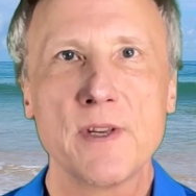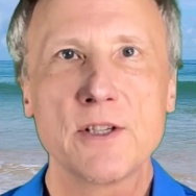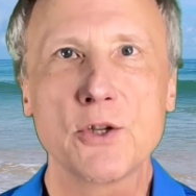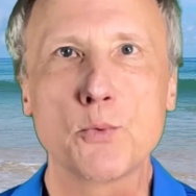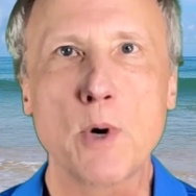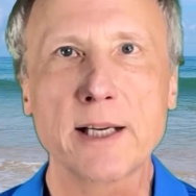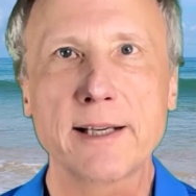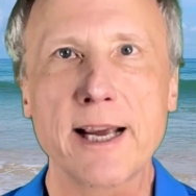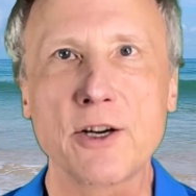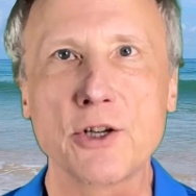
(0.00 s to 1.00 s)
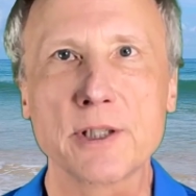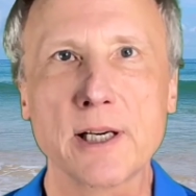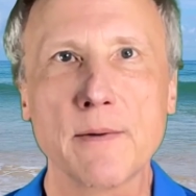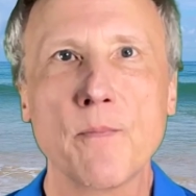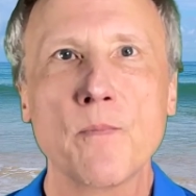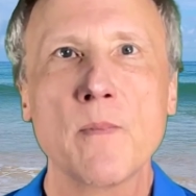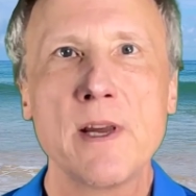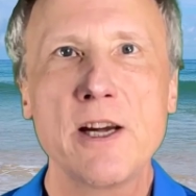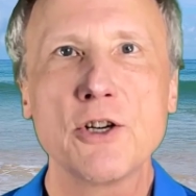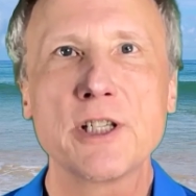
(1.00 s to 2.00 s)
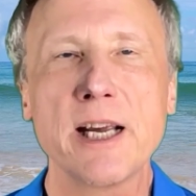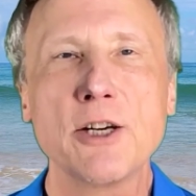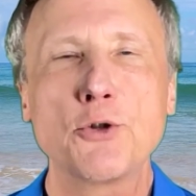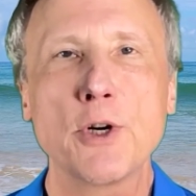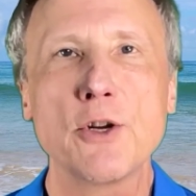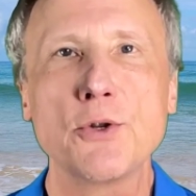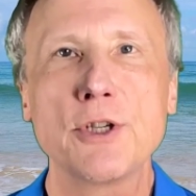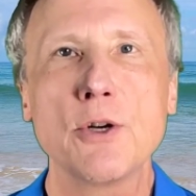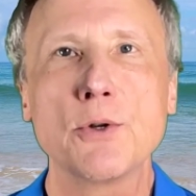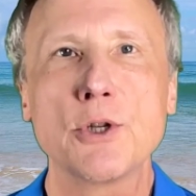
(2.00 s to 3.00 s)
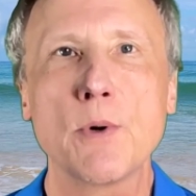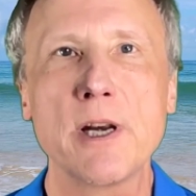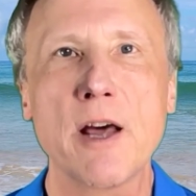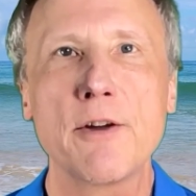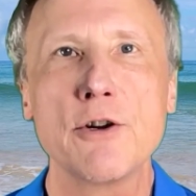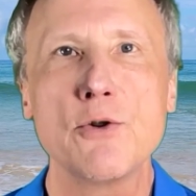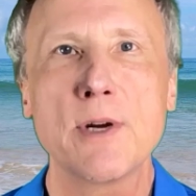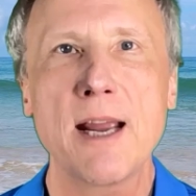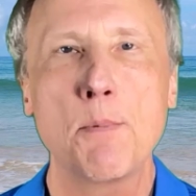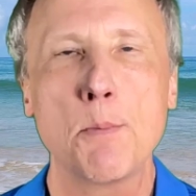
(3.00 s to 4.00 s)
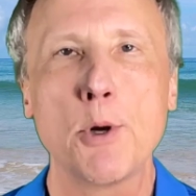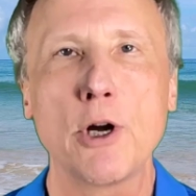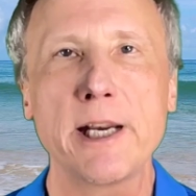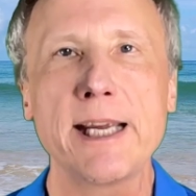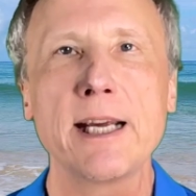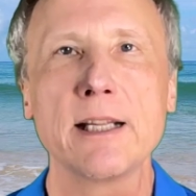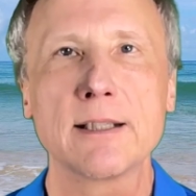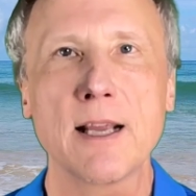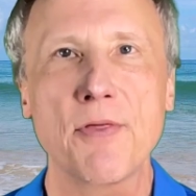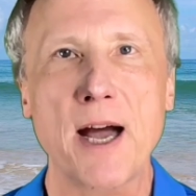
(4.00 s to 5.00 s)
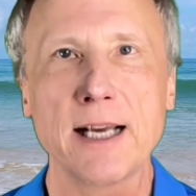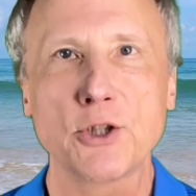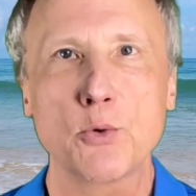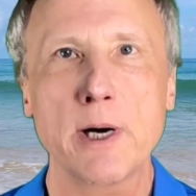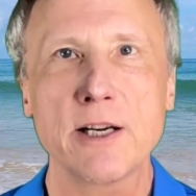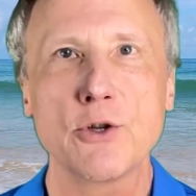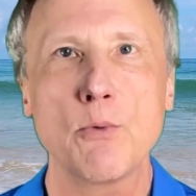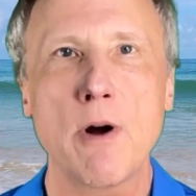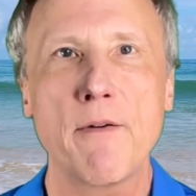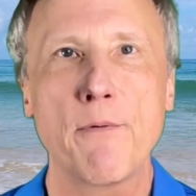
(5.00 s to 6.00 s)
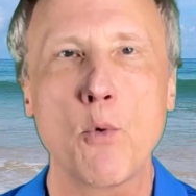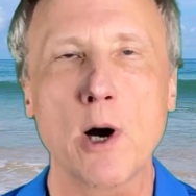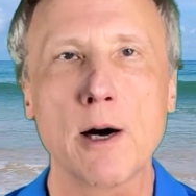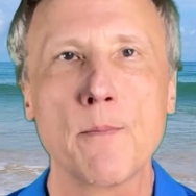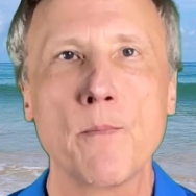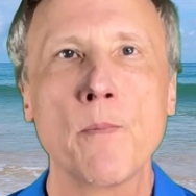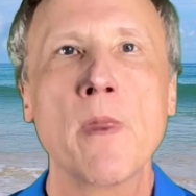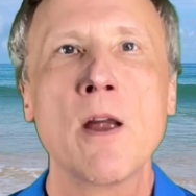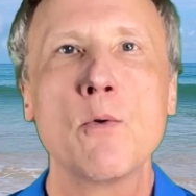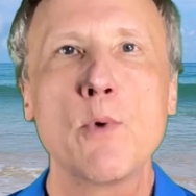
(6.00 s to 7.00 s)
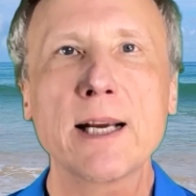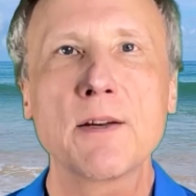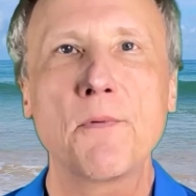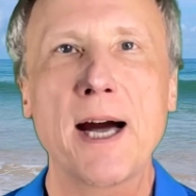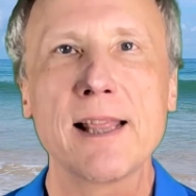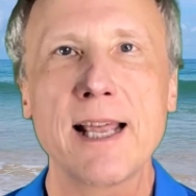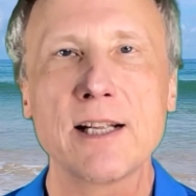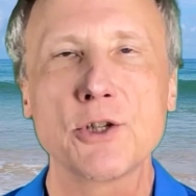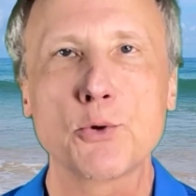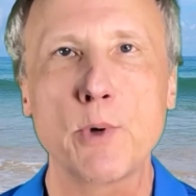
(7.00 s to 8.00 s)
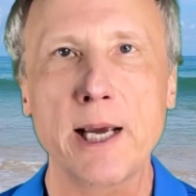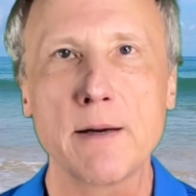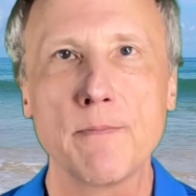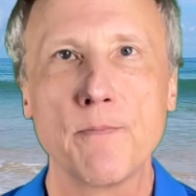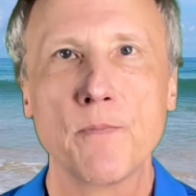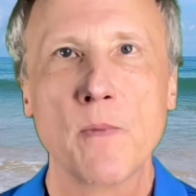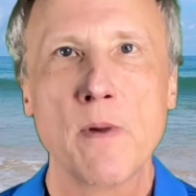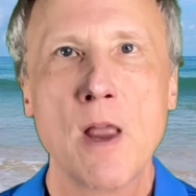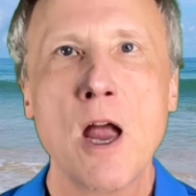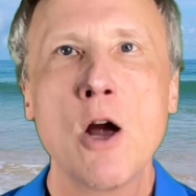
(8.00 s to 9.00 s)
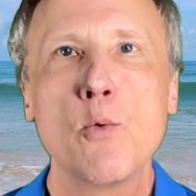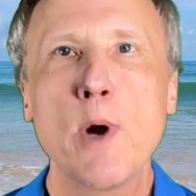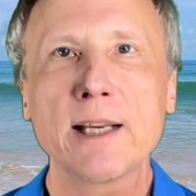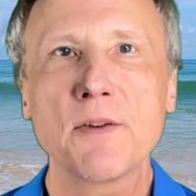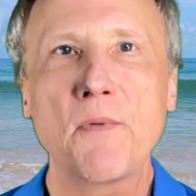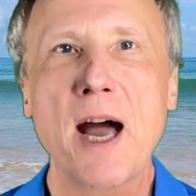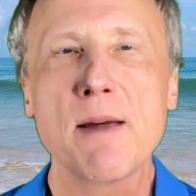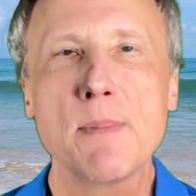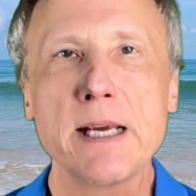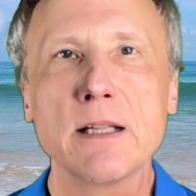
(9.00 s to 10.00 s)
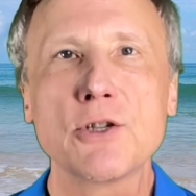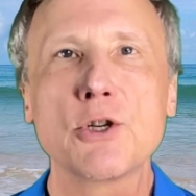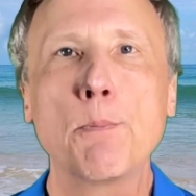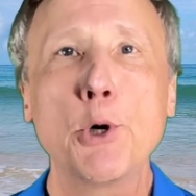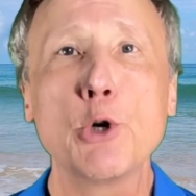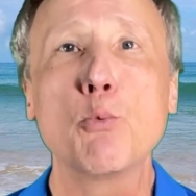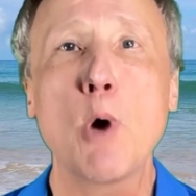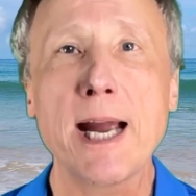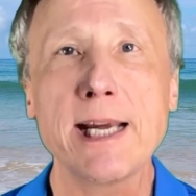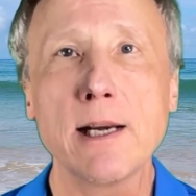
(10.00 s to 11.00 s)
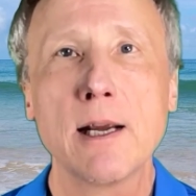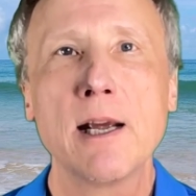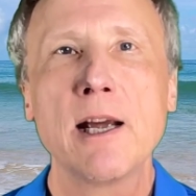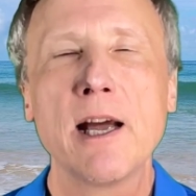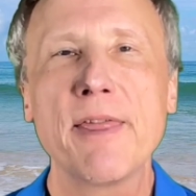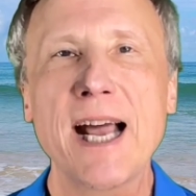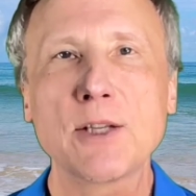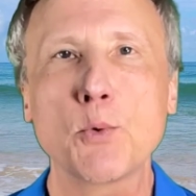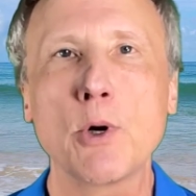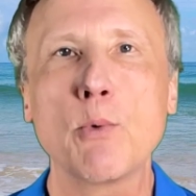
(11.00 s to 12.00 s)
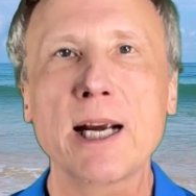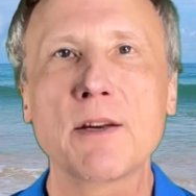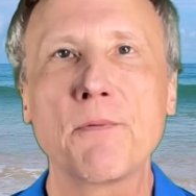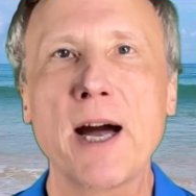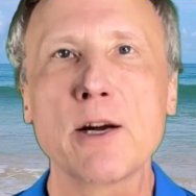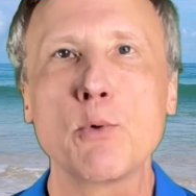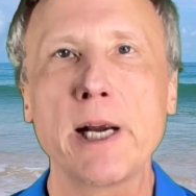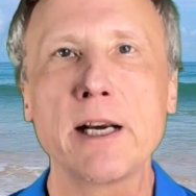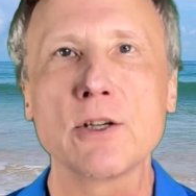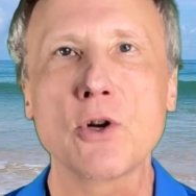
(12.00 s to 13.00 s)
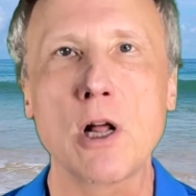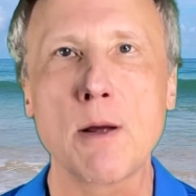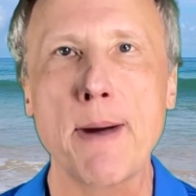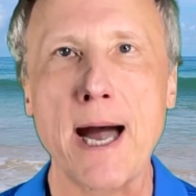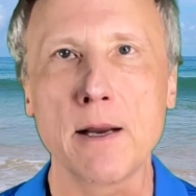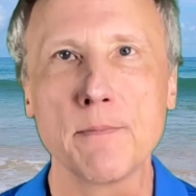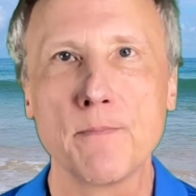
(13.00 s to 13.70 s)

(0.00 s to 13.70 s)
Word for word: This is Russ Anderson, here to introduce you to another new capability in SynthEyes twenty-two oh four, Rectify Lens Grid. Rectify means to put right, and that's what Rectify Grid is all about.